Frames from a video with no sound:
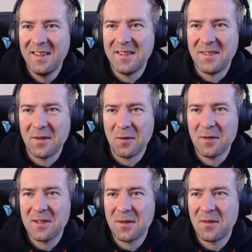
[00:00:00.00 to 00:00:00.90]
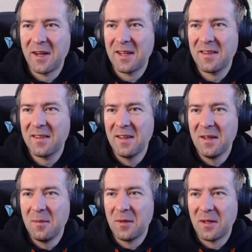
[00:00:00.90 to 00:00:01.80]
0 is correct,
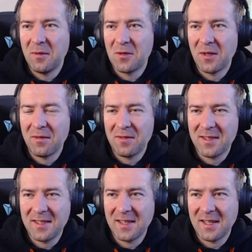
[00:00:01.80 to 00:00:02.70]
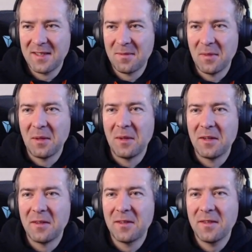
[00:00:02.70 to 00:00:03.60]
but then we should have 6
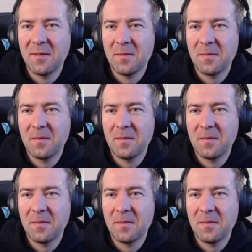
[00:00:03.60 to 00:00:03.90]
millimeters.